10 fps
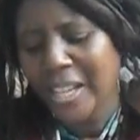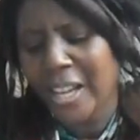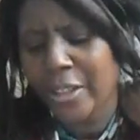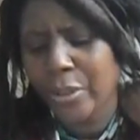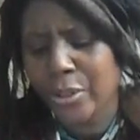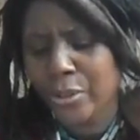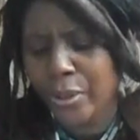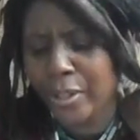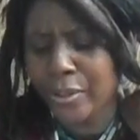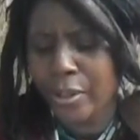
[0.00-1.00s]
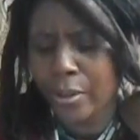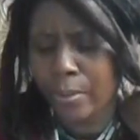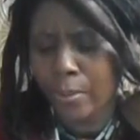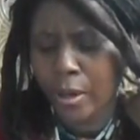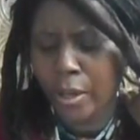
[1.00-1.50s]
Other historians are
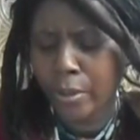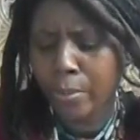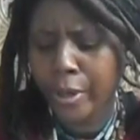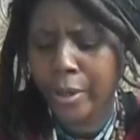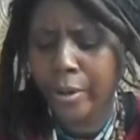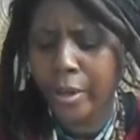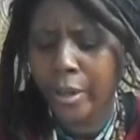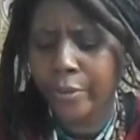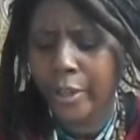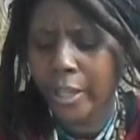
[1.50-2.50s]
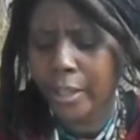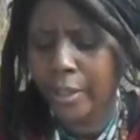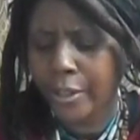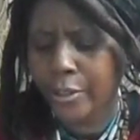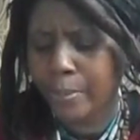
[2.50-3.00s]
un unaware of a
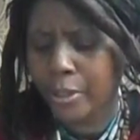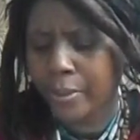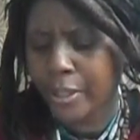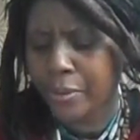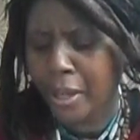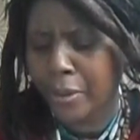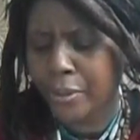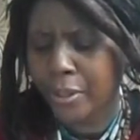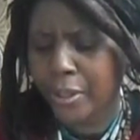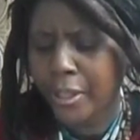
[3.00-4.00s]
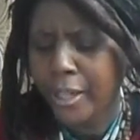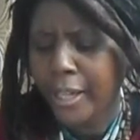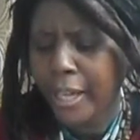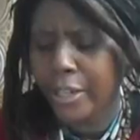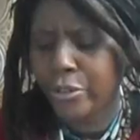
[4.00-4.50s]
connection between Santa
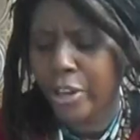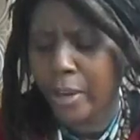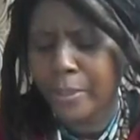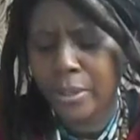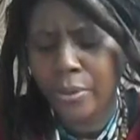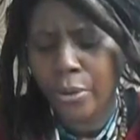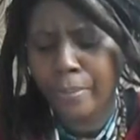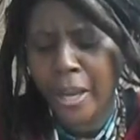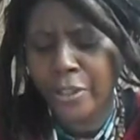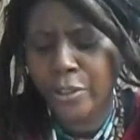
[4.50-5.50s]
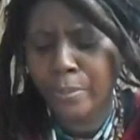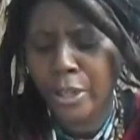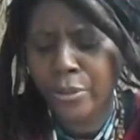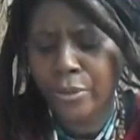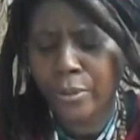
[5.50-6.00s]
and shamans or magic
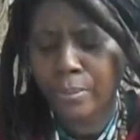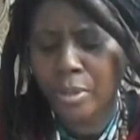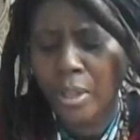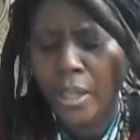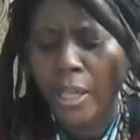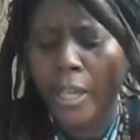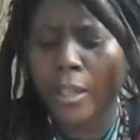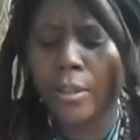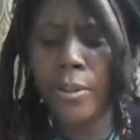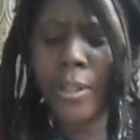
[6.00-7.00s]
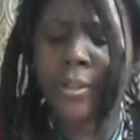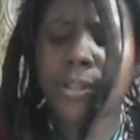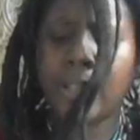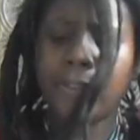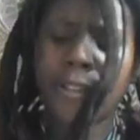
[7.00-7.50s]
mushrooms, including
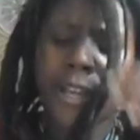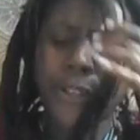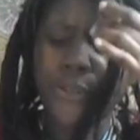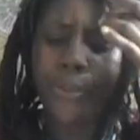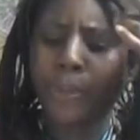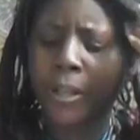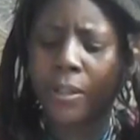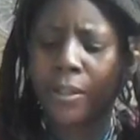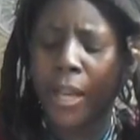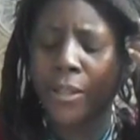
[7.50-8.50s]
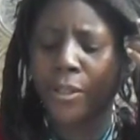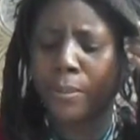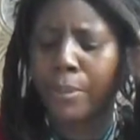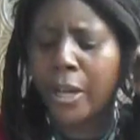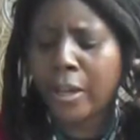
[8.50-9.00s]
Stephen
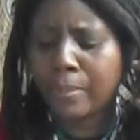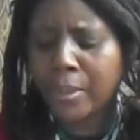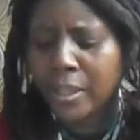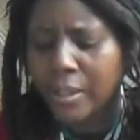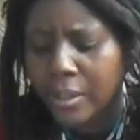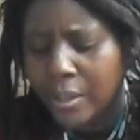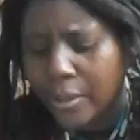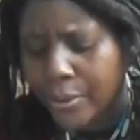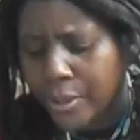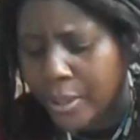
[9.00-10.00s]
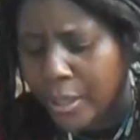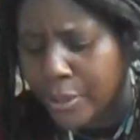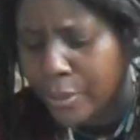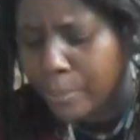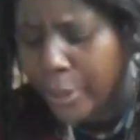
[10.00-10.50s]
Nessenbaum, was a
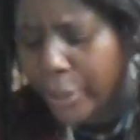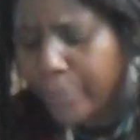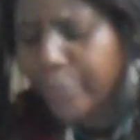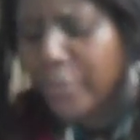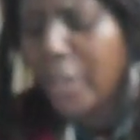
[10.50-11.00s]
Nissenbaum,